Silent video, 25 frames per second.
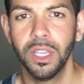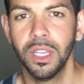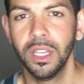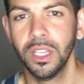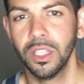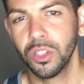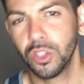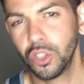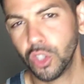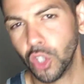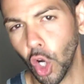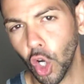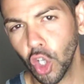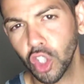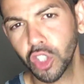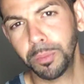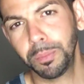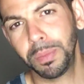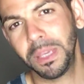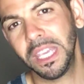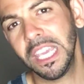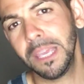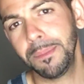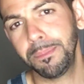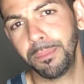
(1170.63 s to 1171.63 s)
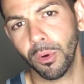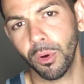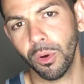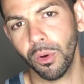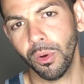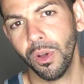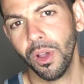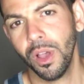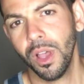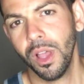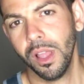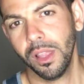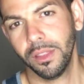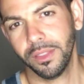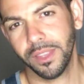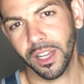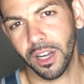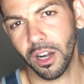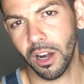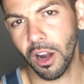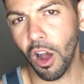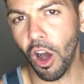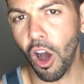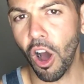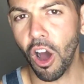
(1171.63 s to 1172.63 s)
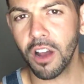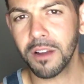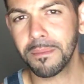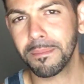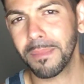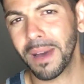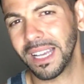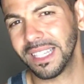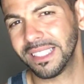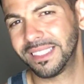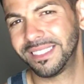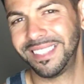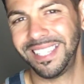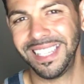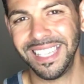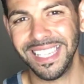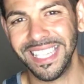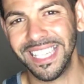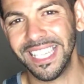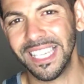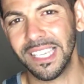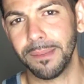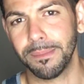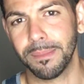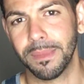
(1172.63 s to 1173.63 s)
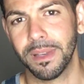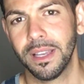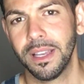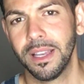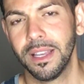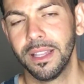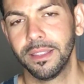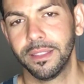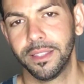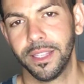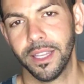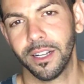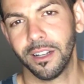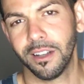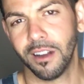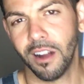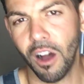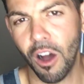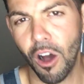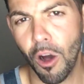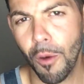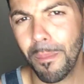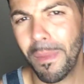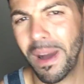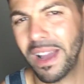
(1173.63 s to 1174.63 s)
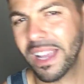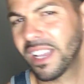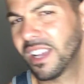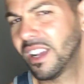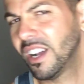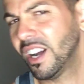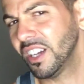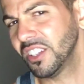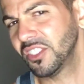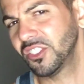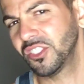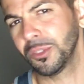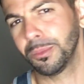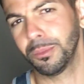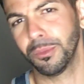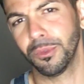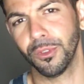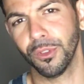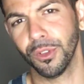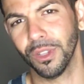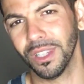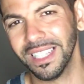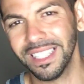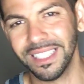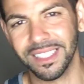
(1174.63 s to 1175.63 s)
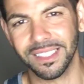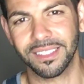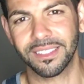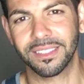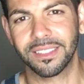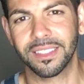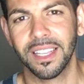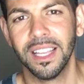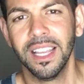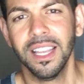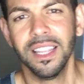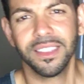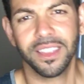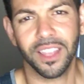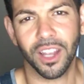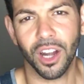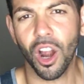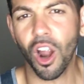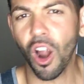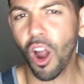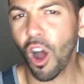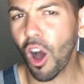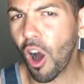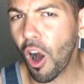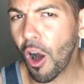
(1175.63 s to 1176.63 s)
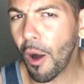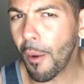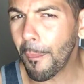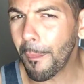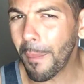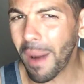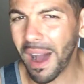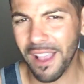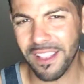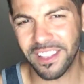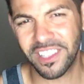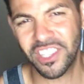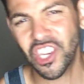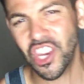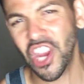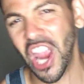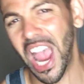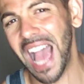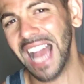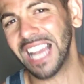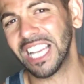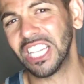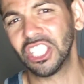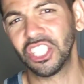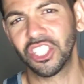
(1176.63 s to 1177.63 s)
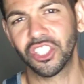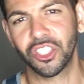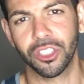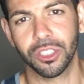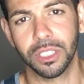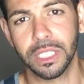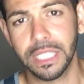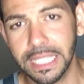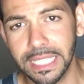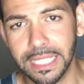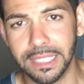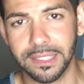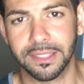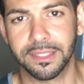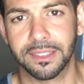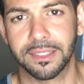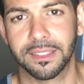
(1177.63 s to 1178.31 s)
those people that are on my team, that are on my customer list, that are on my challenger list,